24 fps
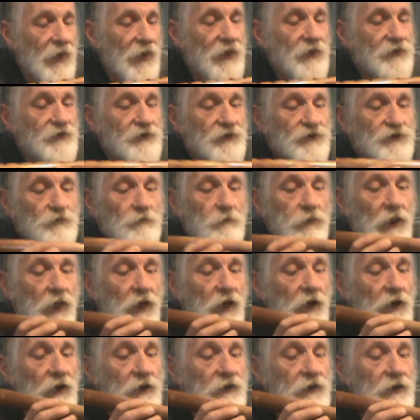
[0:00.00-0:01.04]
And this
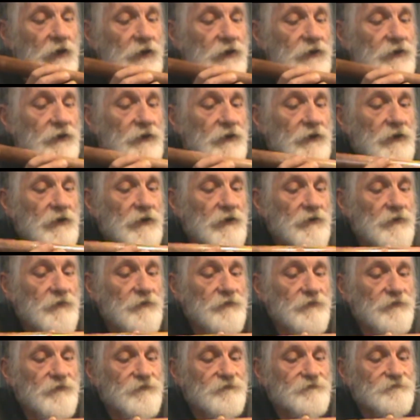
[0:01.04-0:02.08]
block, I
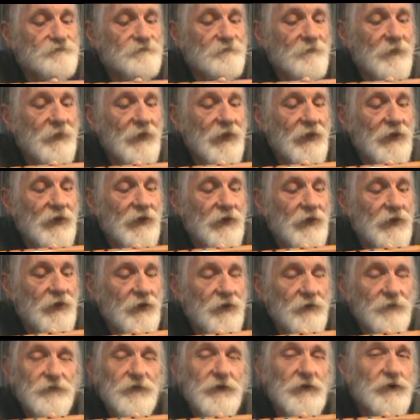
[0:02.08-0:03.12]

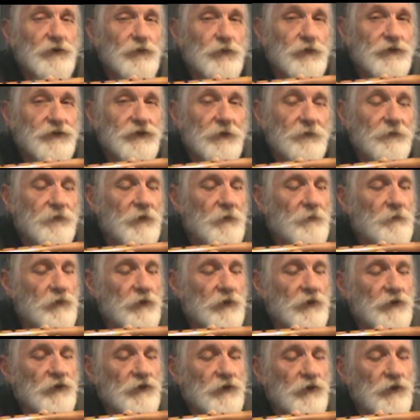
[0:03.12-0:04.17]
fiddled with the
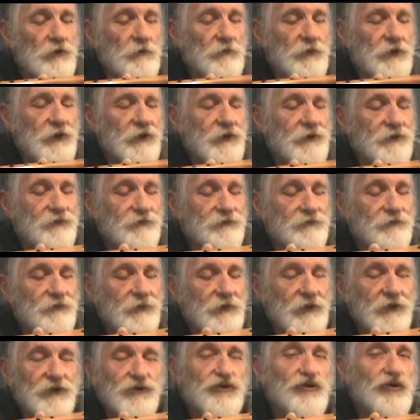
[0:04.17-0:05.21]
pipple a little bit,
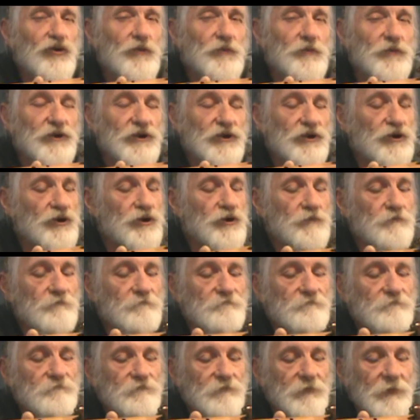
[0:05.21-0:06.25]
sharpened it up,
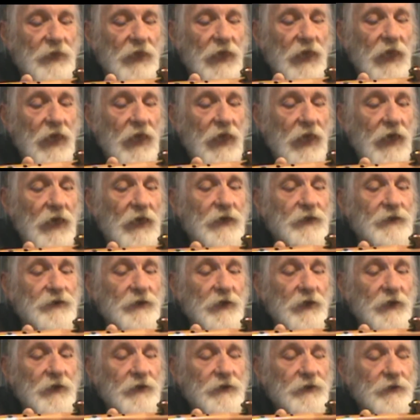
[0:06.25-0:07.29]

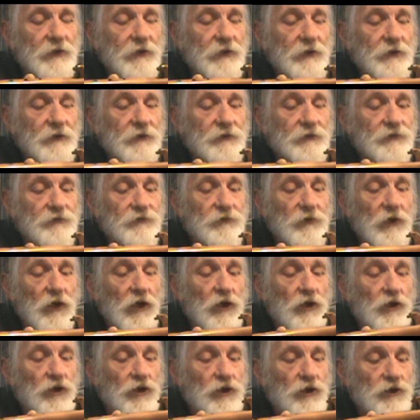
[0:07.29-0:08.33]
and I
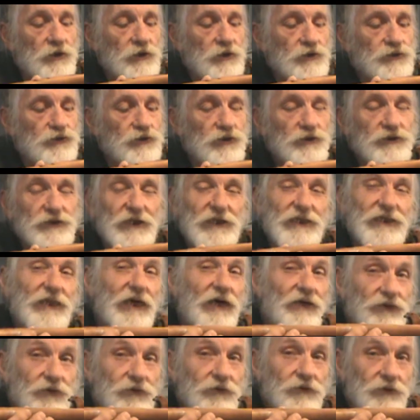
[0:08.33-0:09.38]
took the
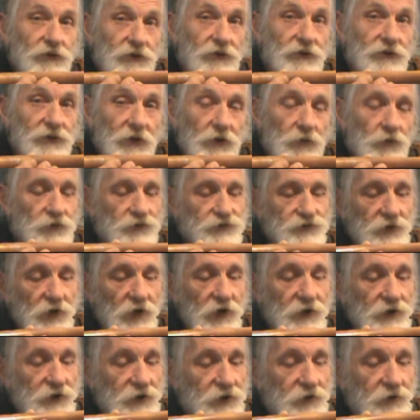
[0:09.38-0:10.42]
leather that was
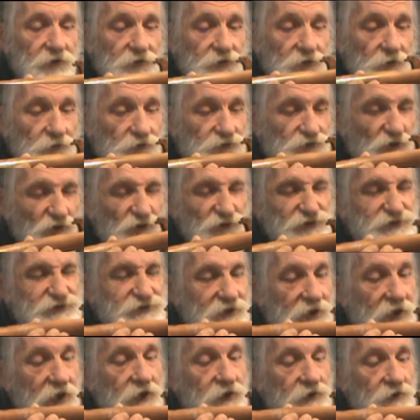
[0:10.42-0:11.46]
on here, that was all
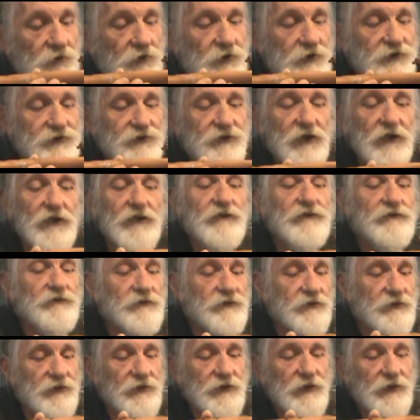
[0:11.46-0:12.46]
tied on tight,